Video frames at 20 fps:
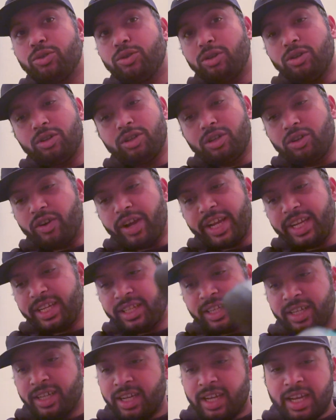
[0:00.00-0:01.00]
look great,
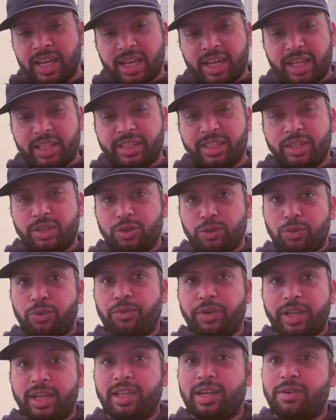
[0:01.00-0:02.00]
and they do
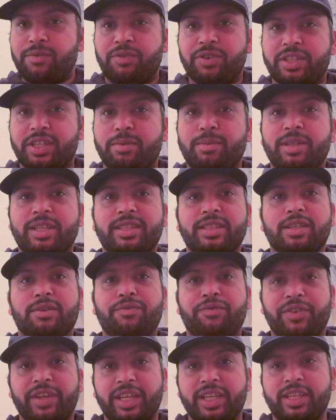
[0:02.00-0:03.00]
feel comfortable in the
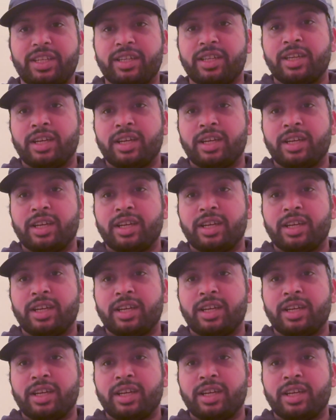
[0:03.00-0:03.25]
feet.